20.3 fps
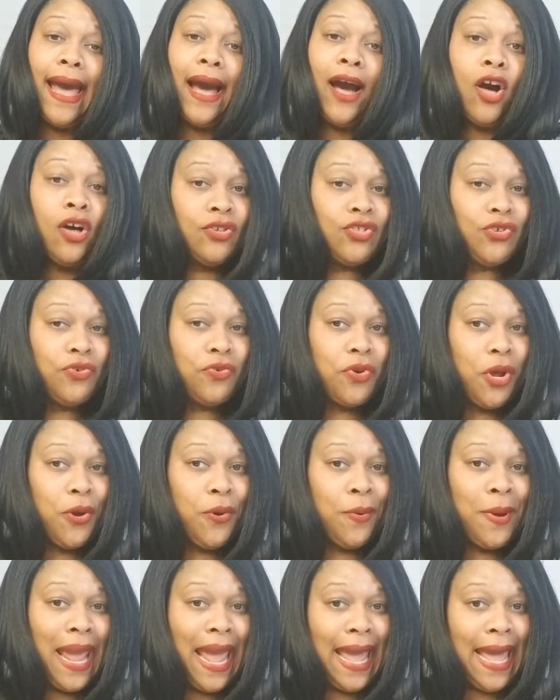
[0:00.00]
also
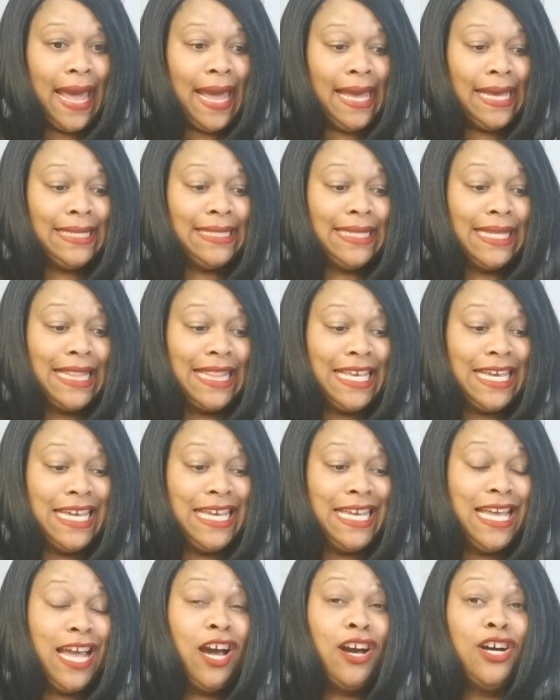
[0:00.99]
known as
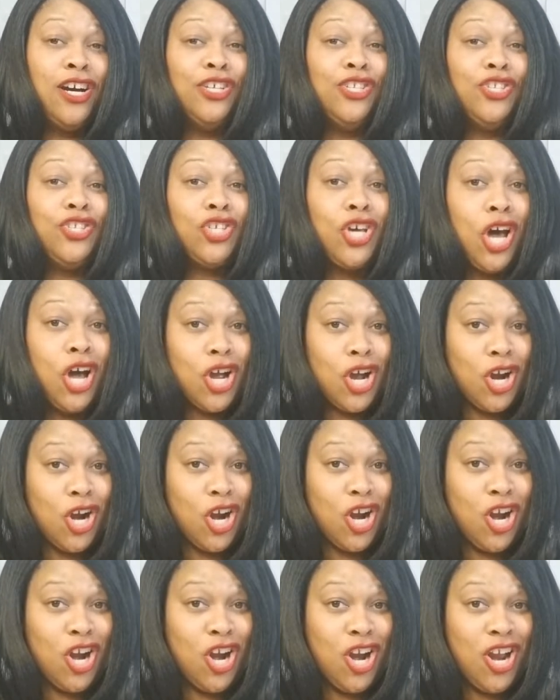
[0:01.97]
the
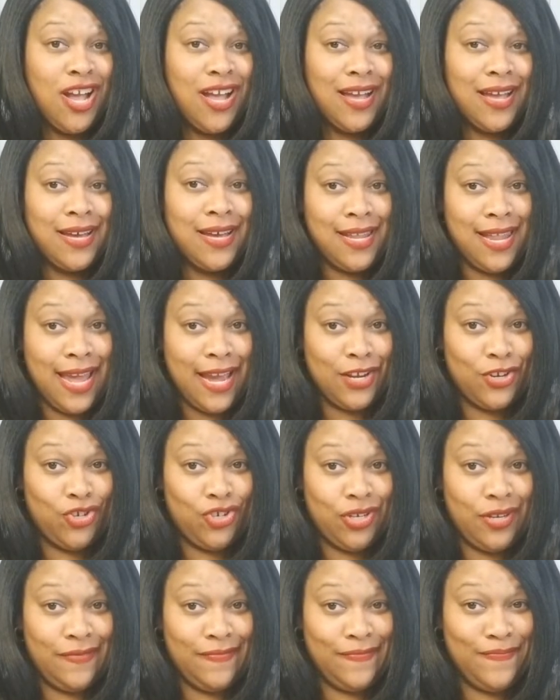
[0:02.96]
Tucker
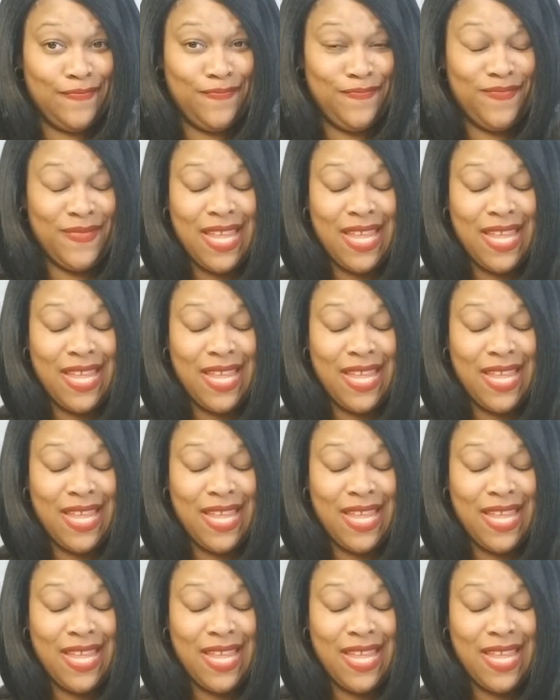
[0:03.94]
collection.